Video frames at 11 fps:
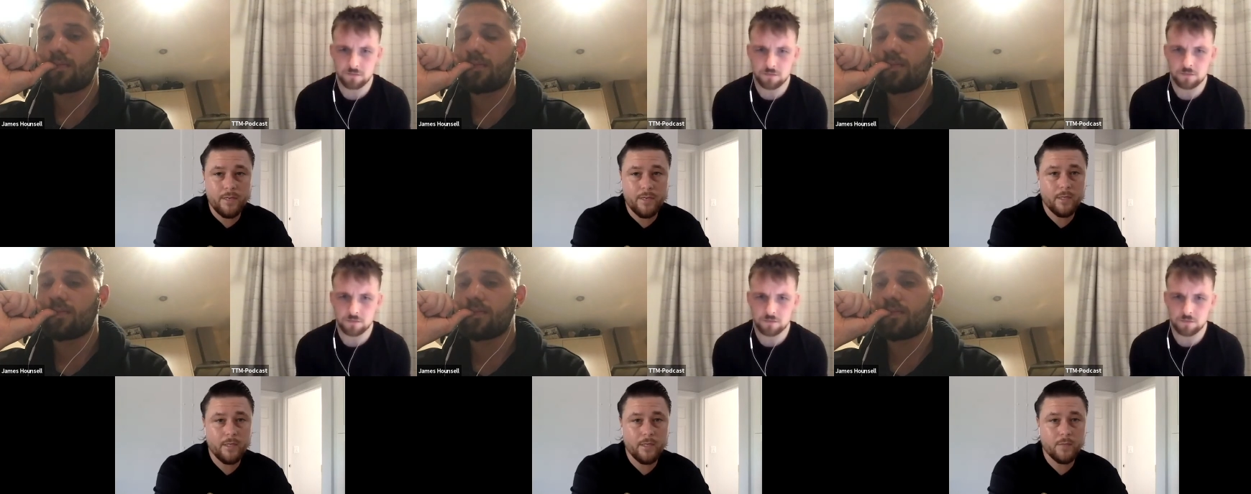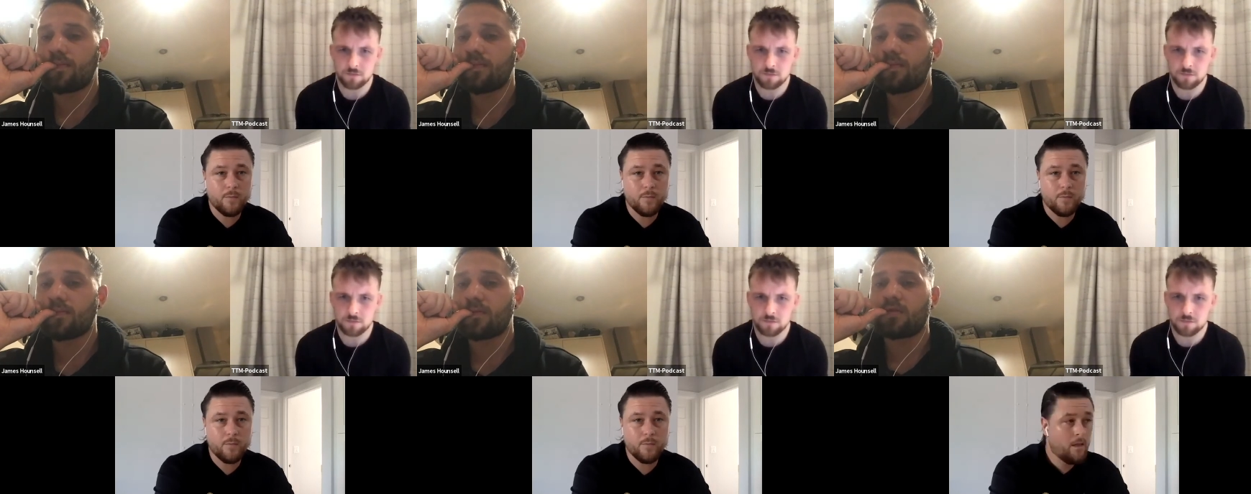Speaker 1: 10 years, but
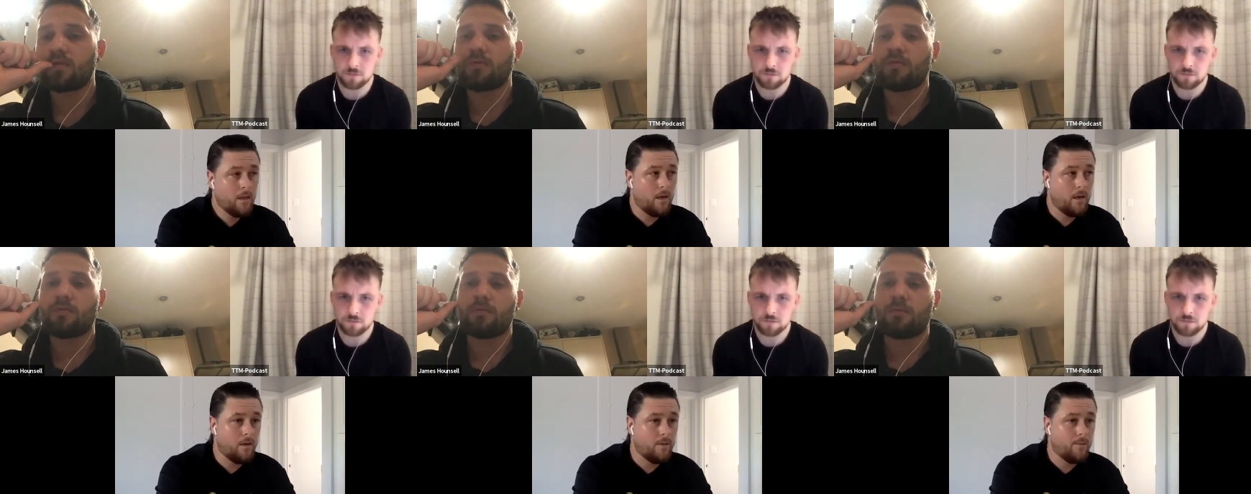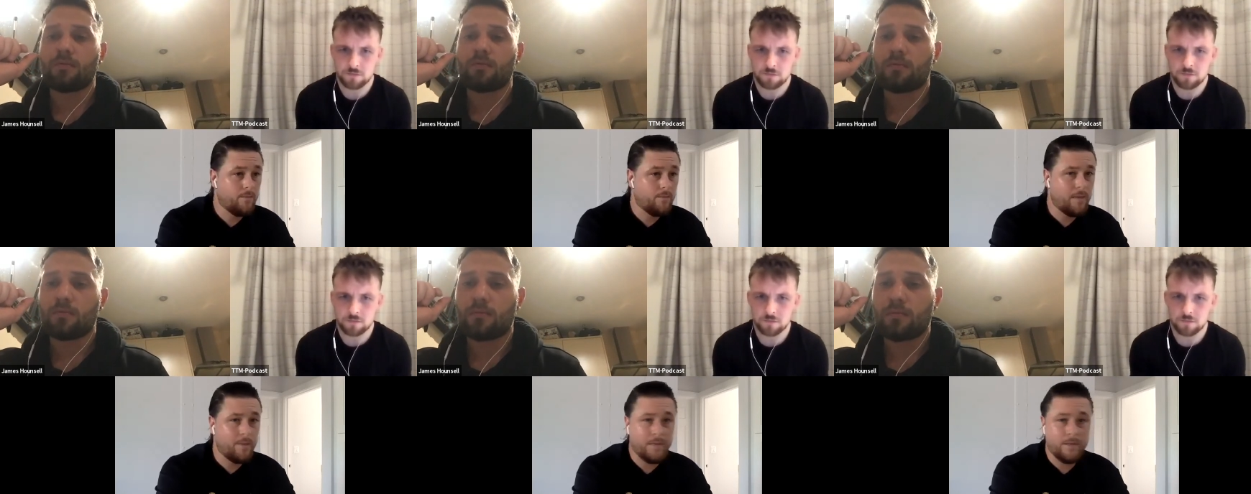um,
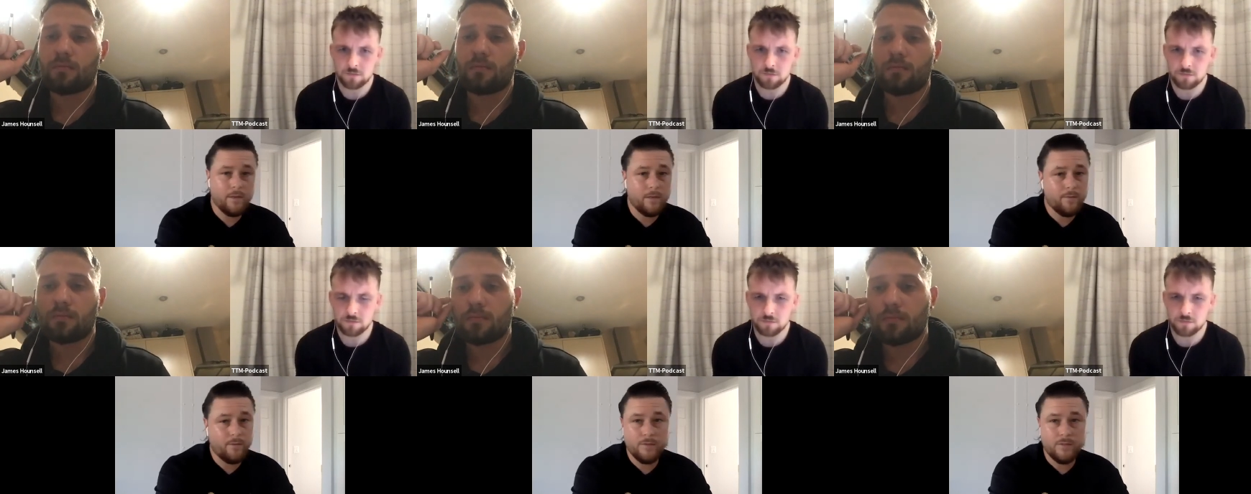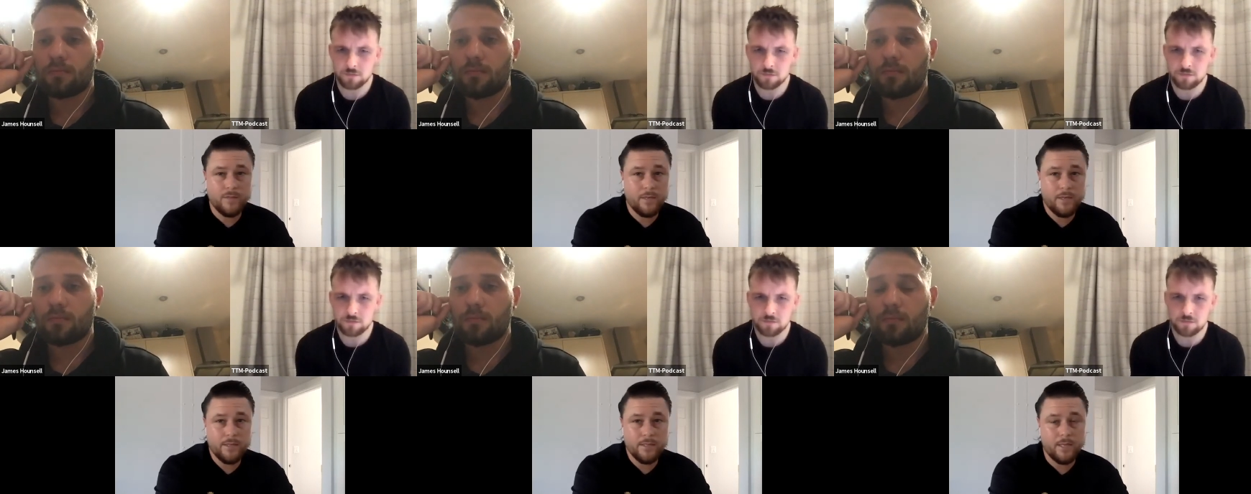maybe in, in five, 10
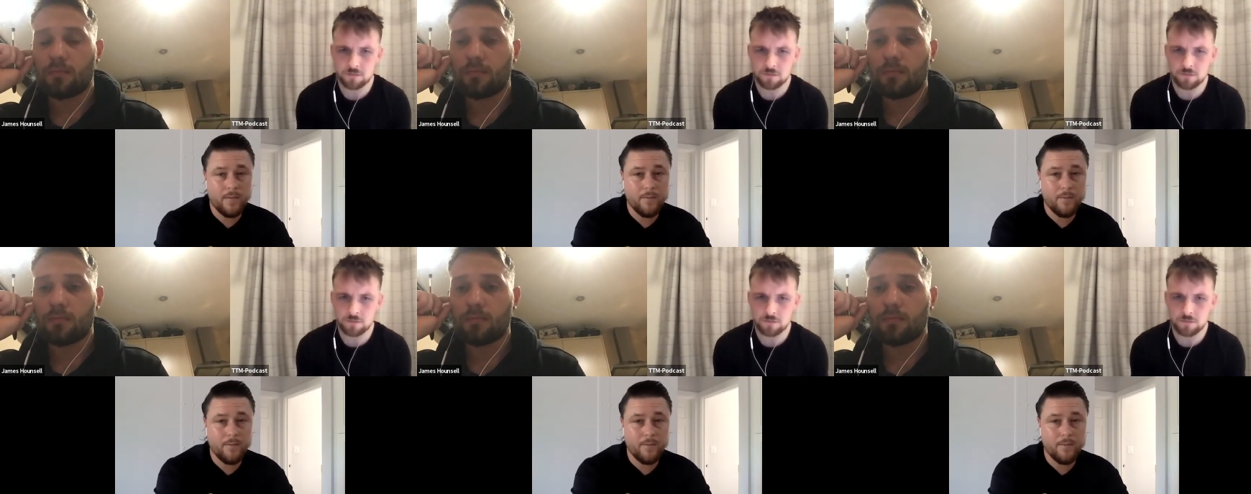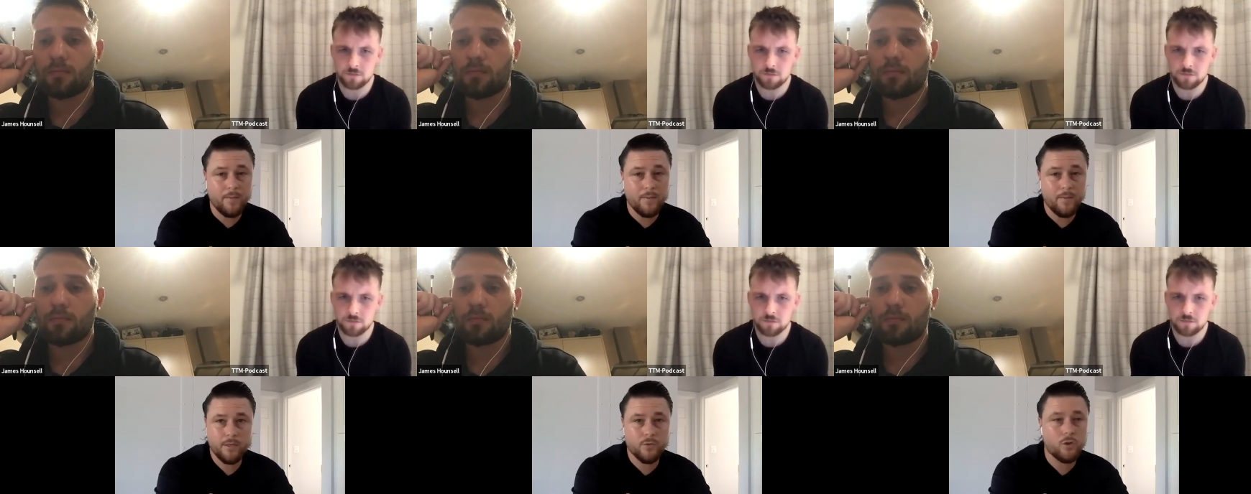years, the Cayman Islands can,
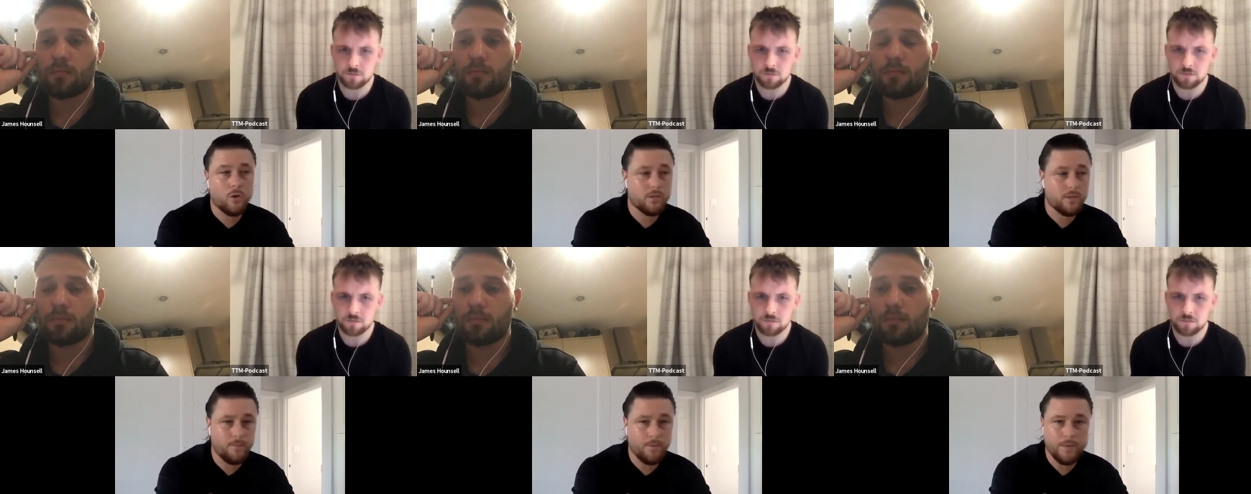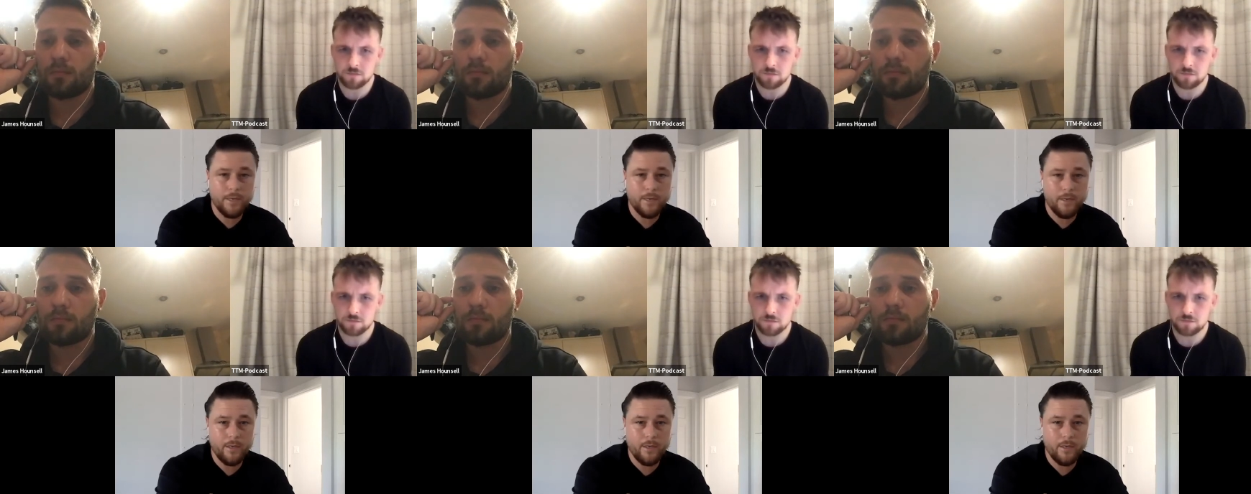can shock somebody and,
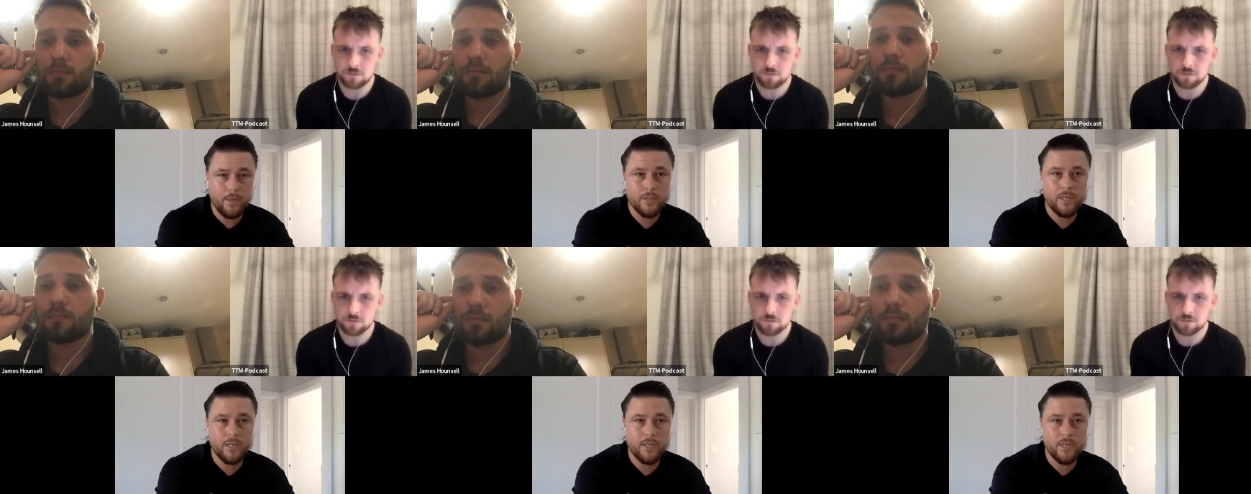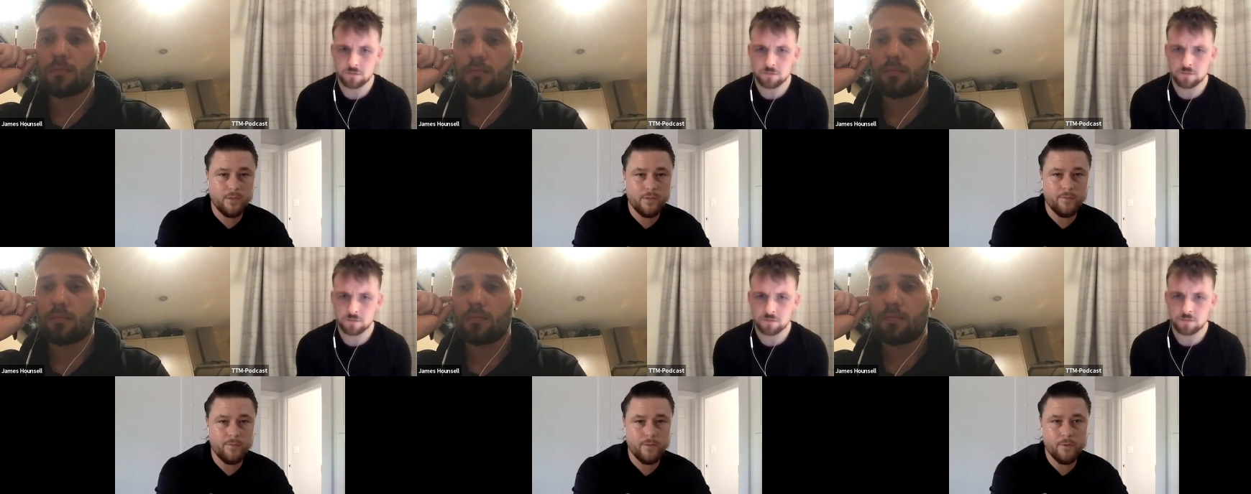and, and achieve
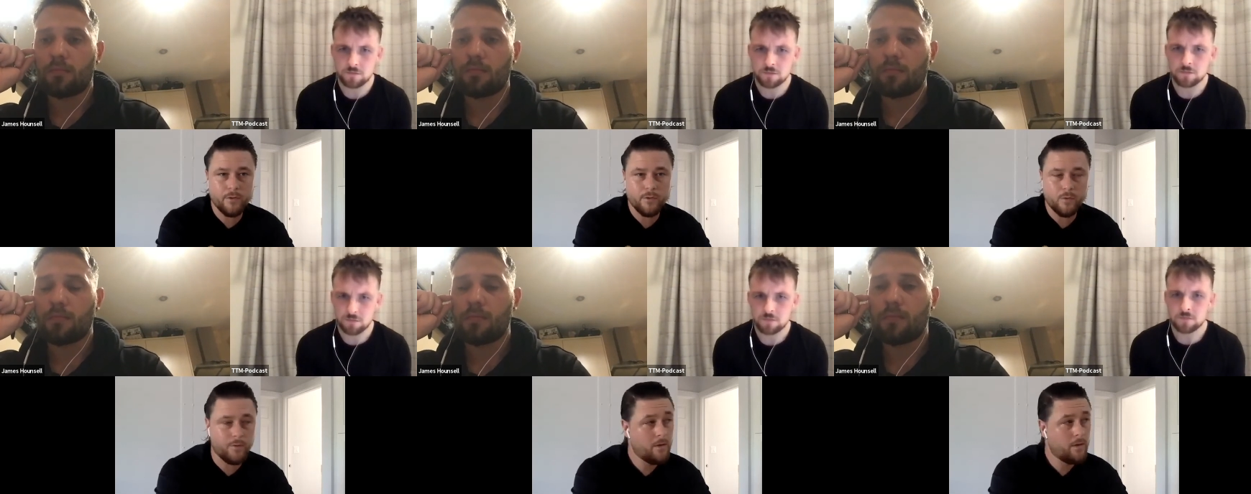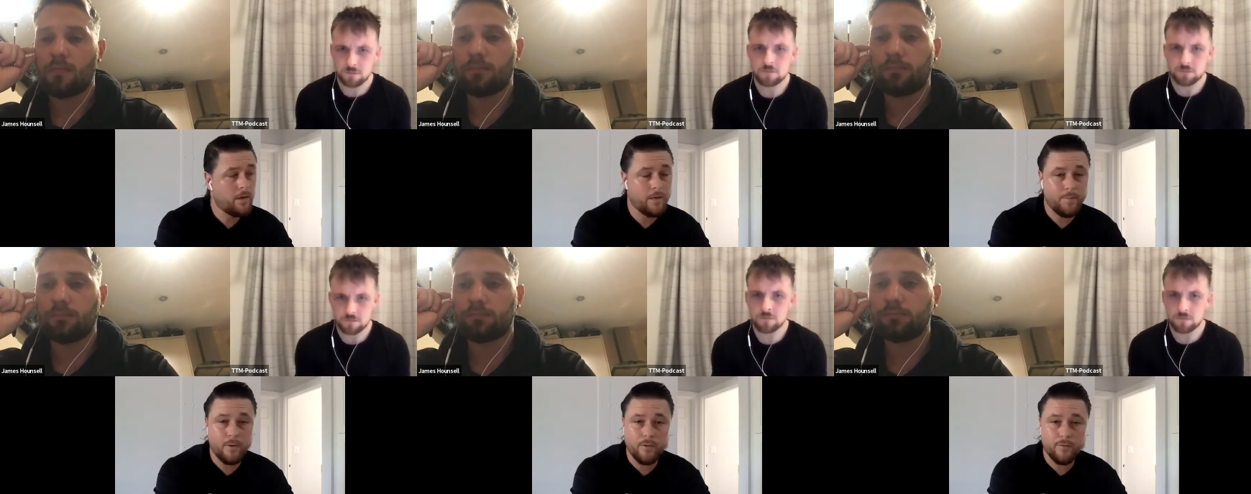something because we've kind
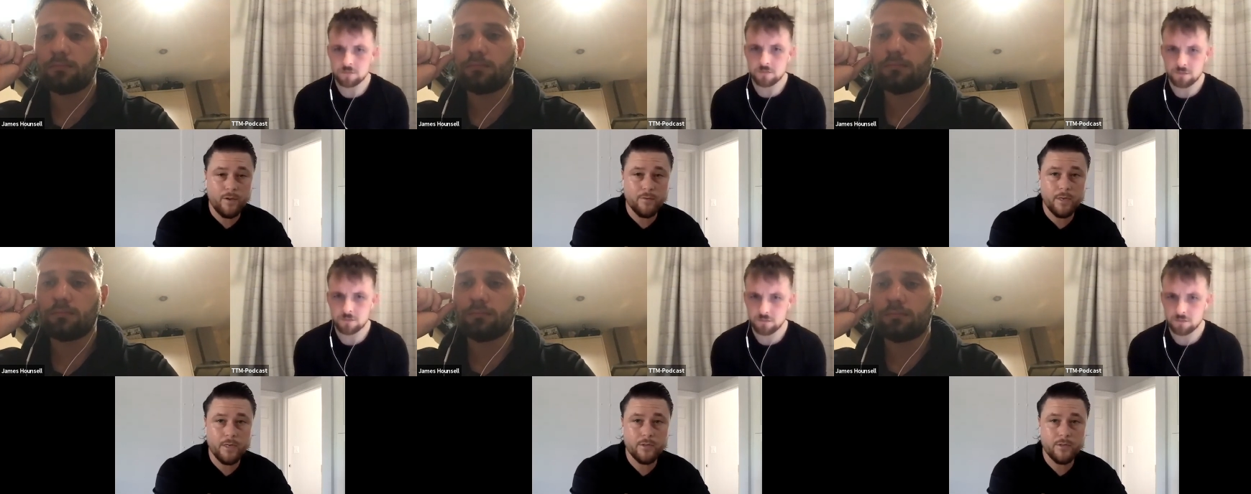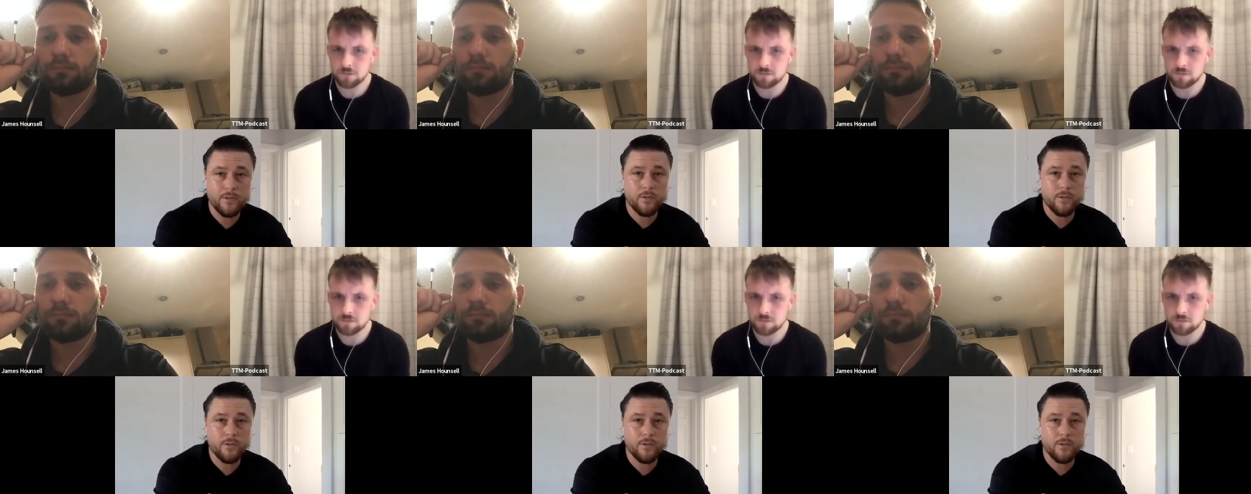of built the foundation.